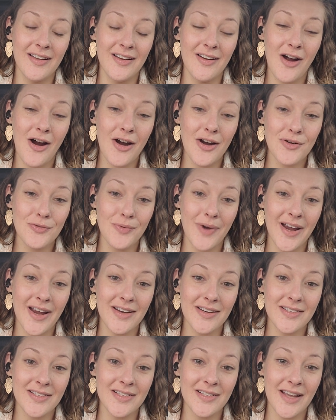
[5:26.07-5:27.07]
heart
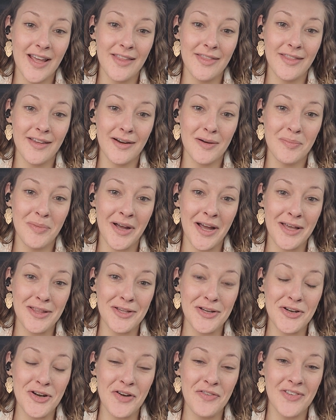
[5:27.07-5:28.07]
rate and thereby
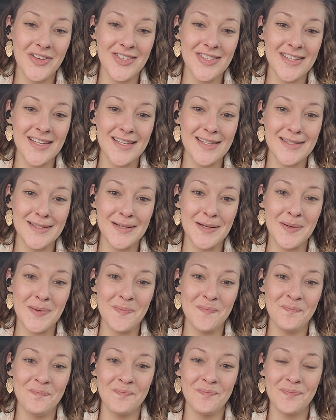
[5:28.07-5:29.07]
the nervous
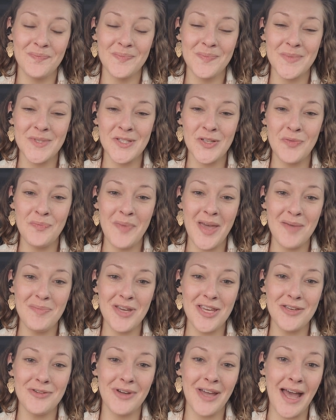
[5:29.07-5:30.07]
system. So maybe
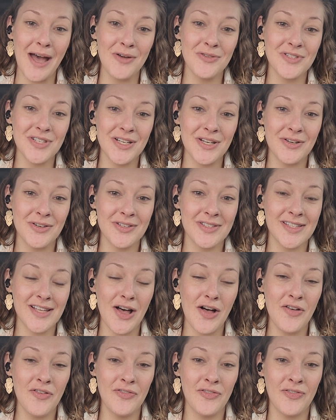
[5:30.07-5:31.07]
you count to
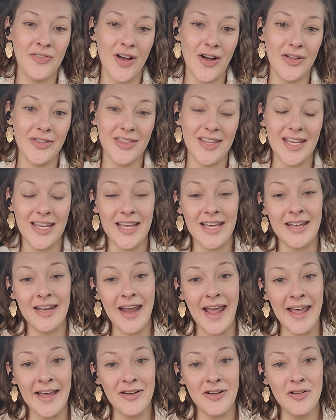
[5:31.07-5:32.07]
yourself on the
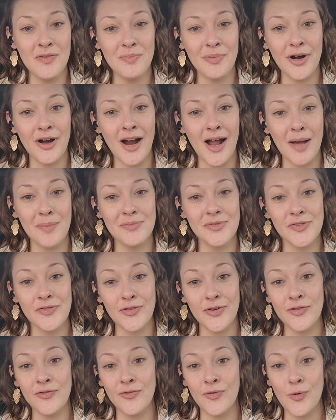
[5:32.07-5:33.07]
inhale, perhaps
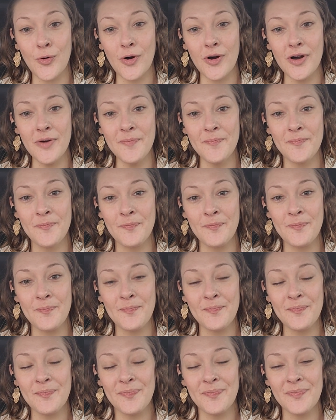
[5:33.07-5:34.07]
for 4.
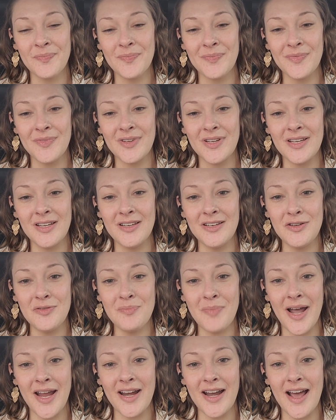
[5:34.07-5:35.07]
And you
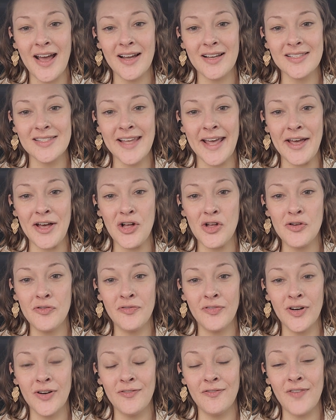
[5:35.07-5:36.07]
might exhale
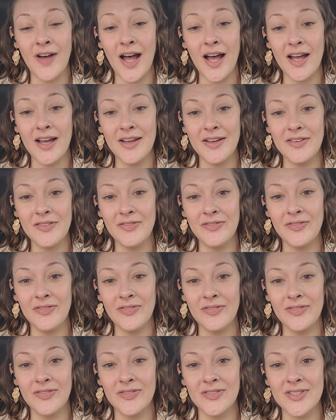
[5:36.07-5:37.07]
for 5,
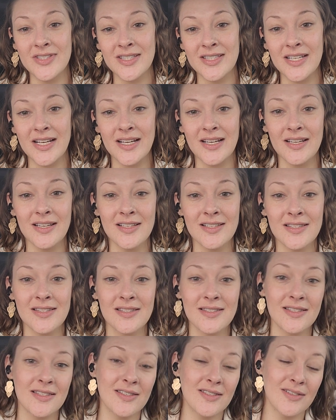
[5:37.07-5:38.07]

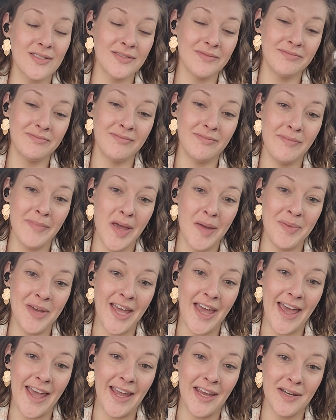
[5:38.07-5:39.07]
6,
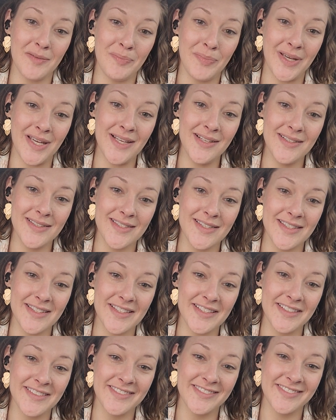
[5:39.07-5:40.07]
maybe 8 beats.